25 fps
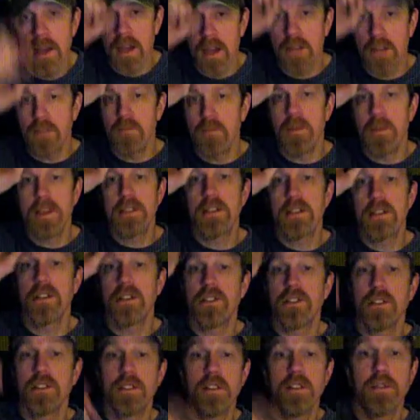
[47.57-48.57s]
and you've made
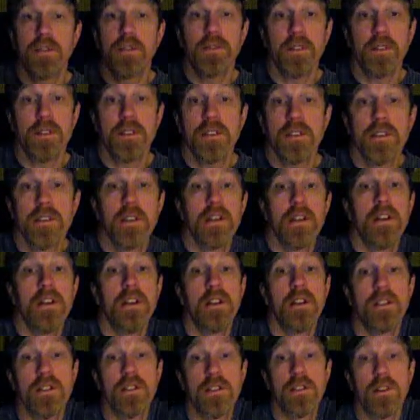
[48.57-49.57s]
such a difference.
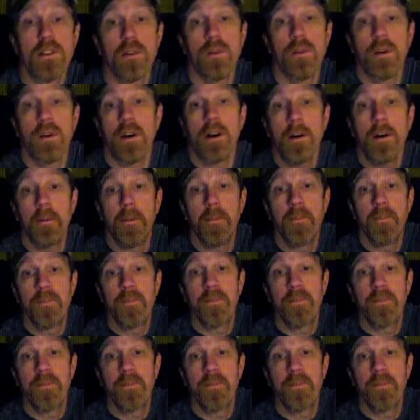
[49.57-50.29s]
So. Um,